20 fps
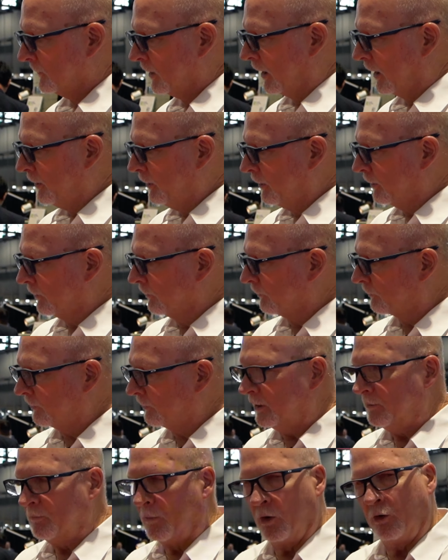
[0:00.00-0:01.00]
Now you can
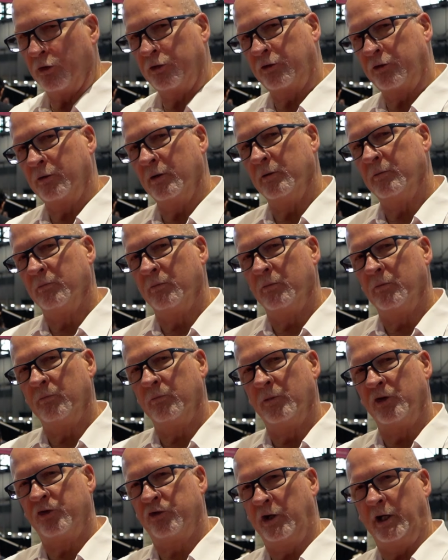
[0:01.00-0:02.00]
see most
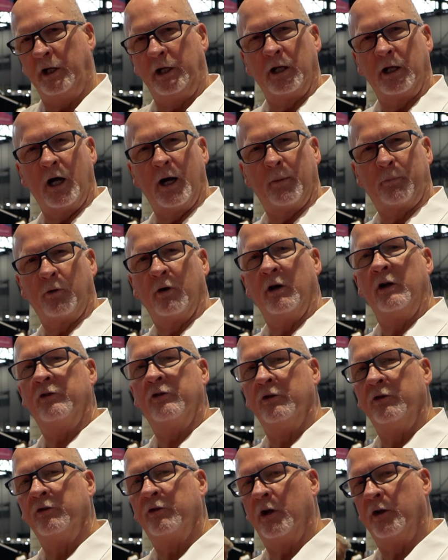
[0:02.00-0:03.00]
machining
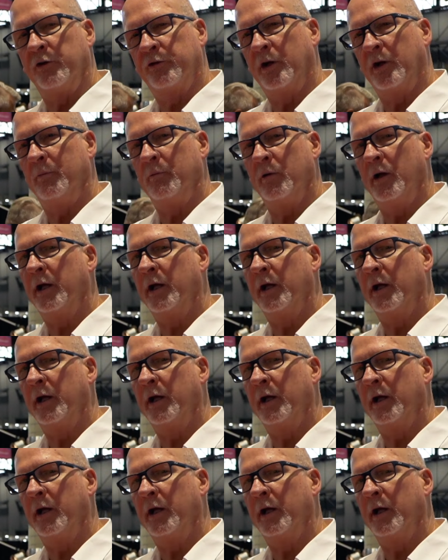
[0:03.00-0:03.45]
operations on something